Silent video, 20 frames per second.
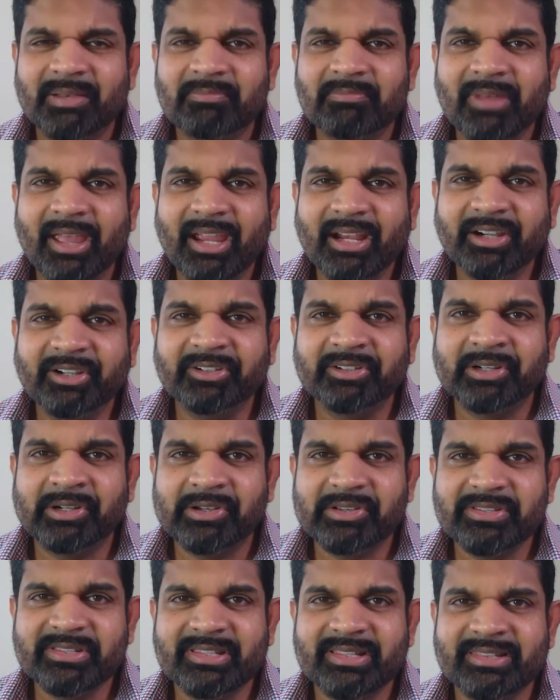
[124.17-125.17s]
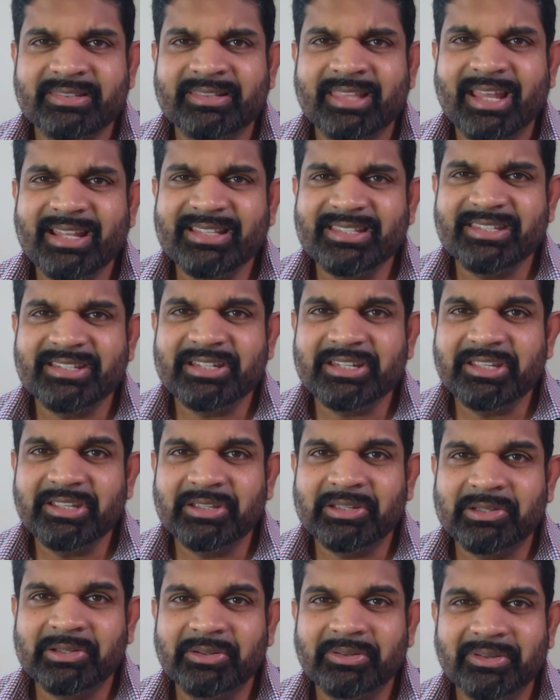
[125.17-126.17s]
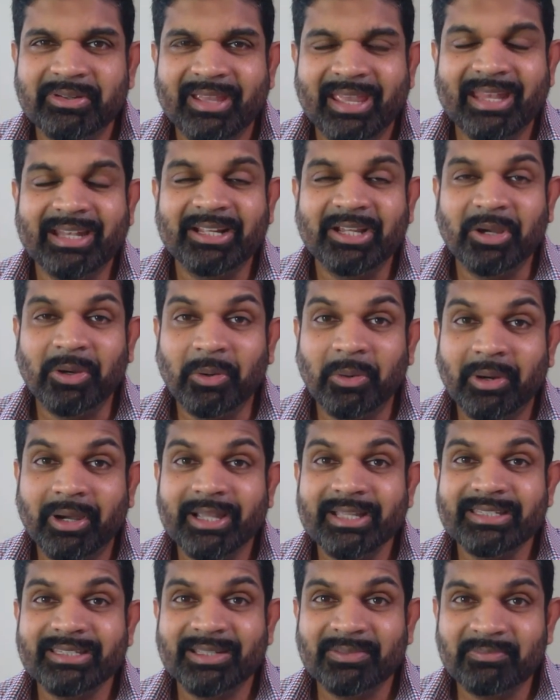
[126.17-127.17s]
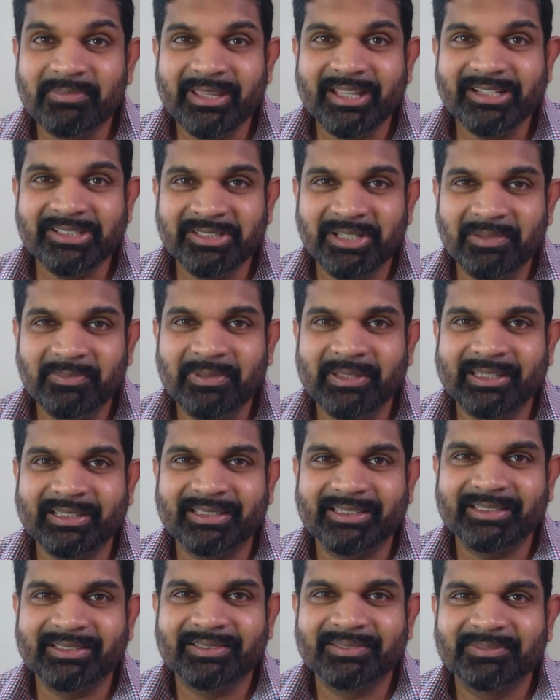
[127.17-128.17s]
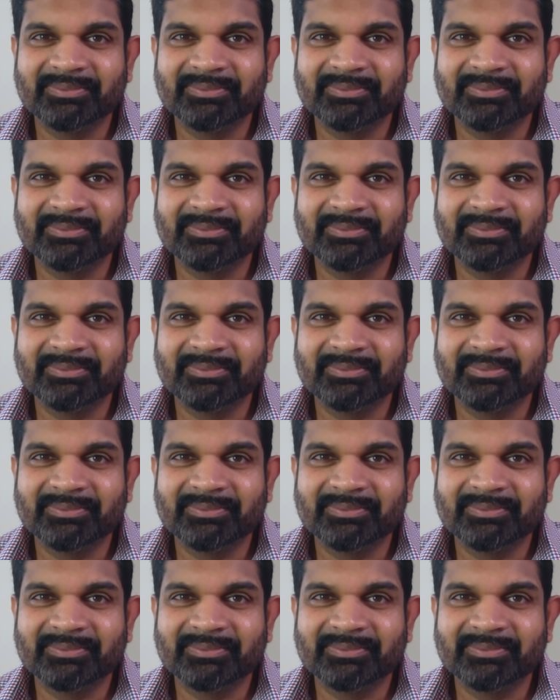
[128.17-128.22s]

macros, that's new and quite a big topic.